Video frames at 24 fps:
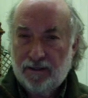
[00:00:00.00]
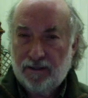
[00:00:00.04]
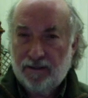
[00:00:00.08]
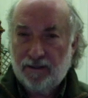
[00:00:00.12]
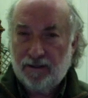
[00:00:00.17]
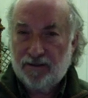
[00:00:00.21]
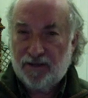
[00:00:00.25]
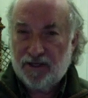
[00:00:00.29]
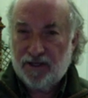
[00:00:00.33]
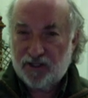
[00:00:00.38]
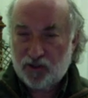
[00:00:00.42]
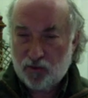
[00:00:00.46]

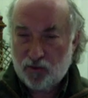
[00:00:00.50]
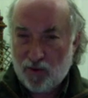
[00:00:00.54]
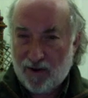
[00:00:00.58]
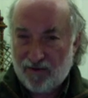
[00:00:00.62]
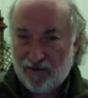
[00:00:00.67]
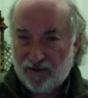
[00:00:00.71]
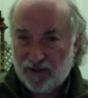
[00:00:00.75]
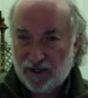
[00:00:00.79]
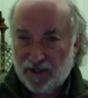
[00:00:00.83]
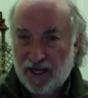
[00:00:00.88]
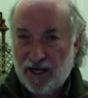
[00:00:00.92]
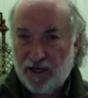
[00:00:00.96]
this
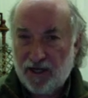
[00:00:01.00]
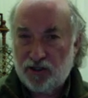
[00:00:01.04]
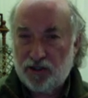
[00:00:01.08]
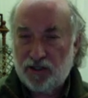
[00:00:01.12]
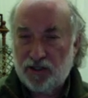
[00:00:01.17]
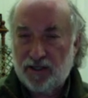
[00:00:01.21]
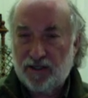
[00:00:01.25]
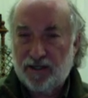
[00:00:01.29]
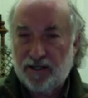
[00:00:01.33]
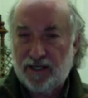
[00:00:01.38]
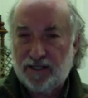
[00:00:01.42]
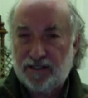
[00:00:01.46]

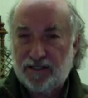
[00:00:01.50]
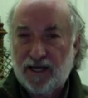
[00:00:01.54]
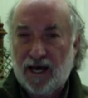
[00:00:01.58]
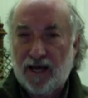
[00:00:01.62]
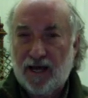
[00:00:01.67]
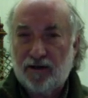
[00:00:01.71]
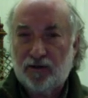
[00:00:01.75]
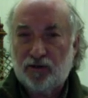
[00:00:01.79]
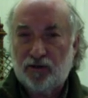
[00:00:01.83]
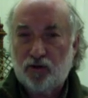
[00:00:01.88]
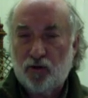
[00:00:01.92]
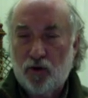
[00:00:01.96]
revelation that
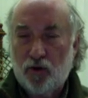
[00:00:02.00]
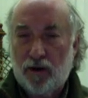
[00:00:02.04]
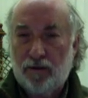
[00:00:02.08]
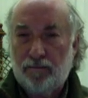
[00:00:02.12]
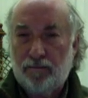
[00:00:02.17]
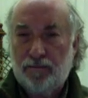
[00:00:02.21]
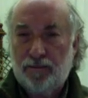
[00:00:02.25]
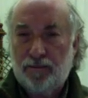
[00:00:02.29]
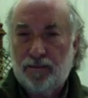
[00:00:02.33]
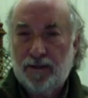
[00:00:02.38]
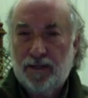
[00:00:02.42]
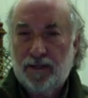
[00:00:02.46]
Donald
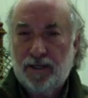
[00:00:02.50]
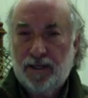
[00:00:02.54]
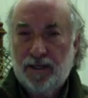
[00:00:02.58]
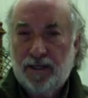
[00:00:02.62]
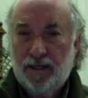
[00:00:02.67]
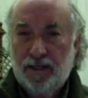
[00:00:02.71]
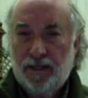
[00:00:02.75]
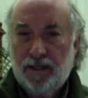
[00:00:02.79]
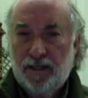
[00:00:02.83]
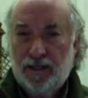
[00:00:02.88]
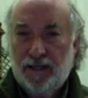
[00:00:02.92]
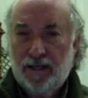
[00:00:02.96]
Trump
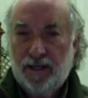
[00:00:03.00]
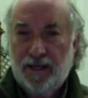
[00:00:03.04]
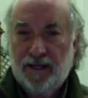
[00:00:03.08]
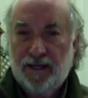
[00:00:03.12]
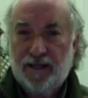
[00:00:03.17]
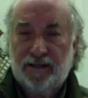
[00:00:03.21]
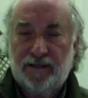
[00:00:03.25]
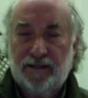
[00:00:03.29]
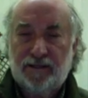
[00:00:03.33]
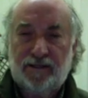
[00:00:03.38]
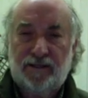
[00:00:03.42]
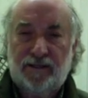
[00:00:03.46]

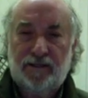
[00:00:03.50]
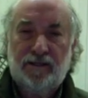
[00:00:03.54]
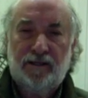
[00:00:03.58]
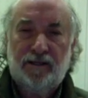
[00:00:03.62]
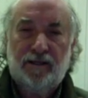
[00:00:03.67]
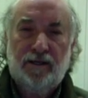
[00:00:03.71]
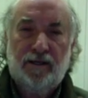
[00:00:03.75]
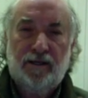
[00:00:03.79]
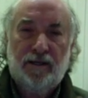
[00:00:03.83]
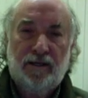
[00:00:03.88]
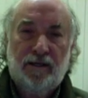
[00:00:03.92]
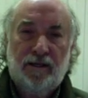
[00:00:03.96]
is
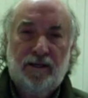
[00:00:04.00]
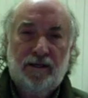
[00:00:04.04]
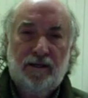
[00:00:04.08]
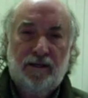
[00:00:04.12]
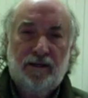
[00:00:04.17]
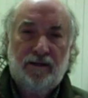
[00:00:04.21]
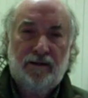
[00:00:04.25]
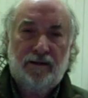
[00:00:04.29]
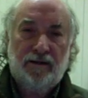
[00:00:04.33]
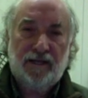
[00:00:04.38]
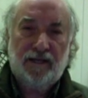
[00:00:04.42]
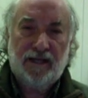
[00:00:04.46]

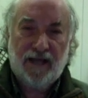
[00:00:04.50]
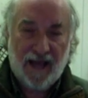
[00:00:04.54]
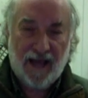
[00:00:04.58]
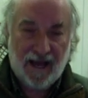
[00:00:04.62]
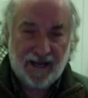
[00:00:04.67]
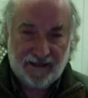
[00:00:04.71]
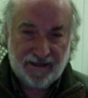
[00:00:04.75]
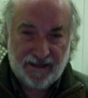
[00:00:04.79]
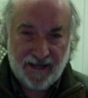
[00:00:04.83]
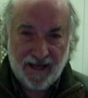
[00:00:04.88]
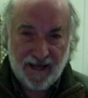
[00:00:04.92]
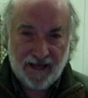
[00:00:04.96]
the
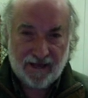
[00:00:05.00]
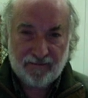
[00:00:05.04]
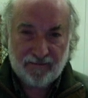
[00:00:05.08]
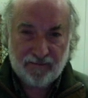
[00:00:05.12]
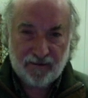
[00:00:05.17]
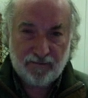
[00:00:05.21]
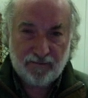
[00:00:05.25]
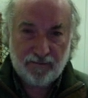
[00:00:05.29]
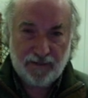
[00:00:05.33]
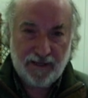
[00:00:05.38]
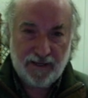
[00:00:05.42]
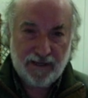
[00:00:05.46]
8th head of
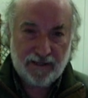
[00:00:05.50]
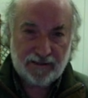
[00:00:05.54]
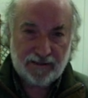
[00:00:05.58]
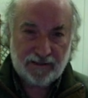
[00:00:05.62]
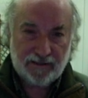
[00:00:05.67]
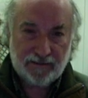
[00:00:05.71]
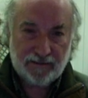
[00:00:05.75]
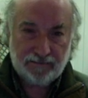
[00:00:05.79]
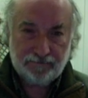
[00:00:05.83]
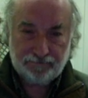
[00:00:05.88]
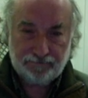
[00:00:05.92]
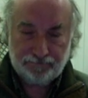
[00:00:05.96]
the beast.